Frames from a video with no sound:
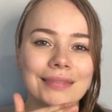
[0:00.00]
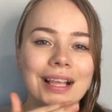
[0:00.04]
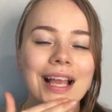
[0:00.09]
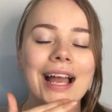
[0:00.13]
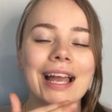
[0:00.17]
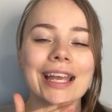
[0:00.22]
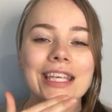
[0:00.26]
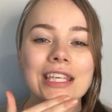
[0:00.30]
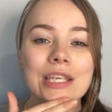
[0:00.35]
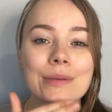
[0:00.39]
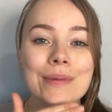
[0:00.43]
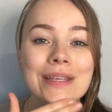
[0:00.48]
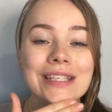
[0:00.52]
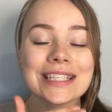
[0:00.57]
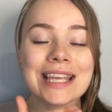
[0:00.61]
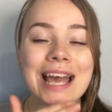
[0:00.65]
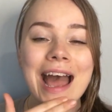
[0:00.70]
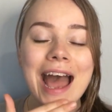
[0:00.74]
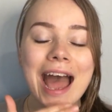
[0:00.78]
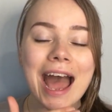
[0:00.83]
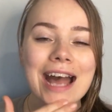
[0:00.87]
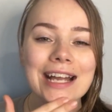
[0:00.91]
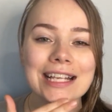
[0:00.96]
I commit to
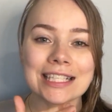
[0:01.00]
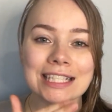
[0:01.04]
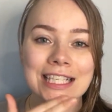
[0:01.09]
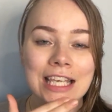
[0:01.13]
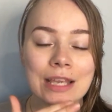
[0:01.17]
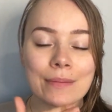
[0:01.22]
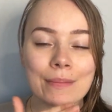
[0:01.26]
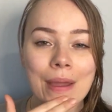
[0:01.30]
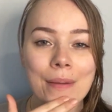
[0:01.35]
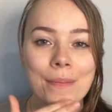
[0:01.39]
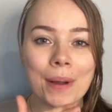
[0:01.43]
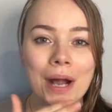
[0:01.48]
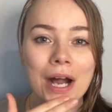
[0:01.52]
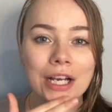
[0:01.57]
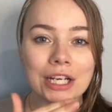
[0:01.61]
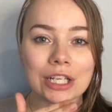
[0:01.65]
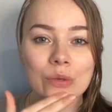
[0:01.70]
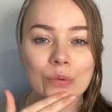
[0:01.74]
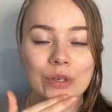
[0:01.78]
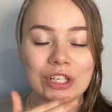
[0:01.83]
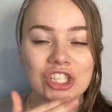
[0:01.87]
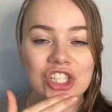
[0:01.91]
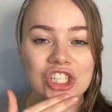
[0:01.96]
asking my body
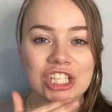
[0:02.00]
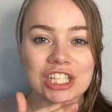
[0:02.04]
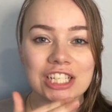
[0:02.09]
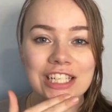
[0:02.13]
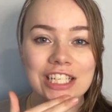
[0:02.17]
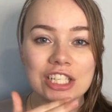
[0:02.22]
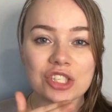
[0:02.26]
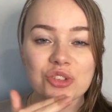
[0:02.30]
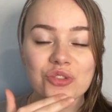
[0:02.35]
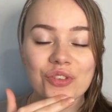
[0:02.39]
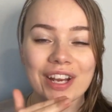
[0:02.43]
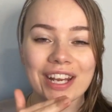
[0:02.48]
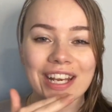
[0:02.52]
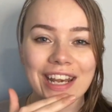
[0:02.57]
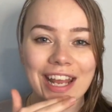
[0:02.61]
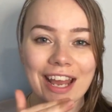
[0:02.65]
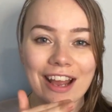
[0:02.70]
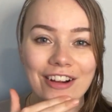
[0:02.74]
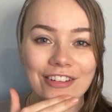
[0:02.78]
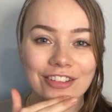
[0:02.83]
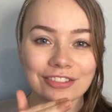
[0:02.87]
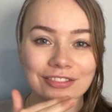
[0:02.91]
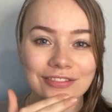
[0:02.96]
what she needs right
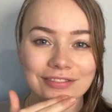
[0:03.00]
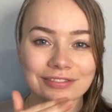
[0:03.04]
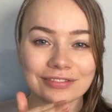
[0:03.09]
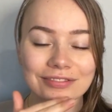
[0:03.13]
now